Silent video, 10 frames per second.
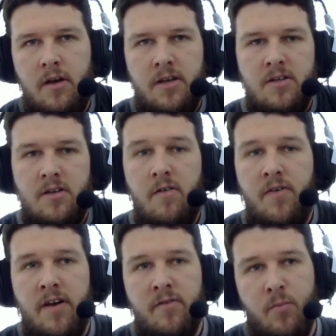is
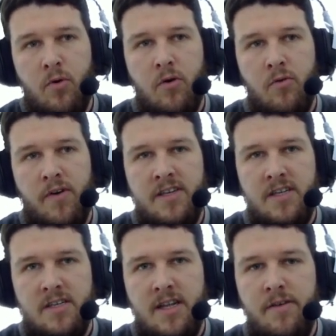5 more
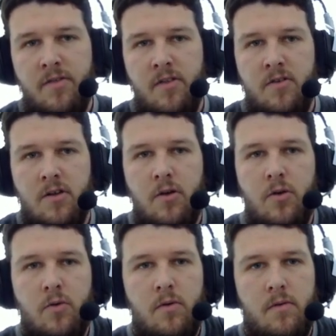races left,
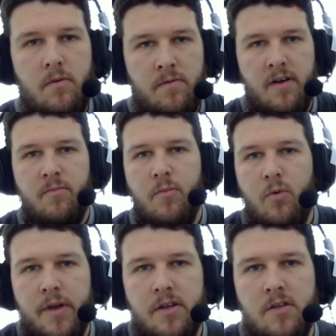so 5 more
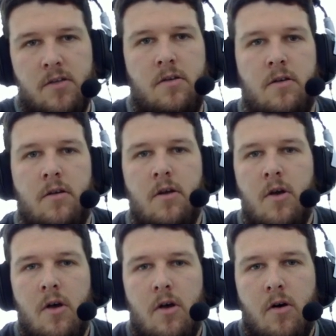weeks,
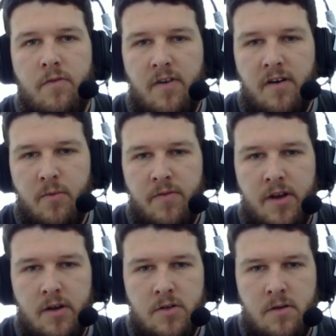or 5 more
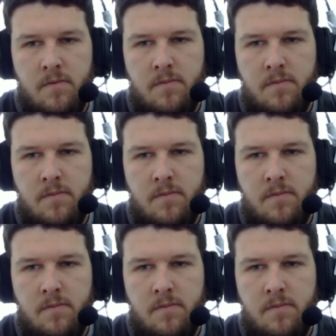videos.